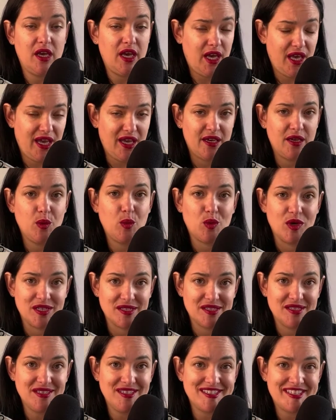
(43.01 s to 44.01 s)
and it
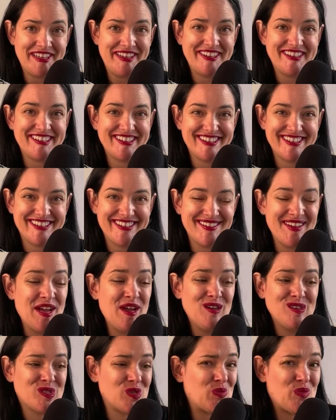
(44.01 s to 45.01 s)
wasn't,
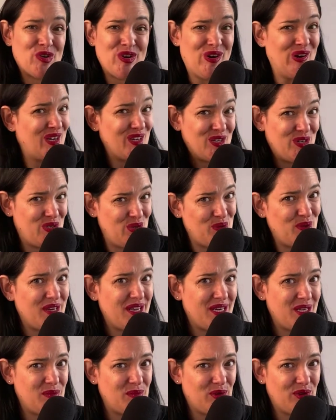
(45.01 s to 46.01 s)
so we're not gonna do it
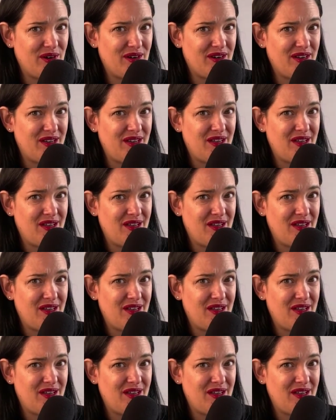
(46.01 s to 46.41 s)
anymore.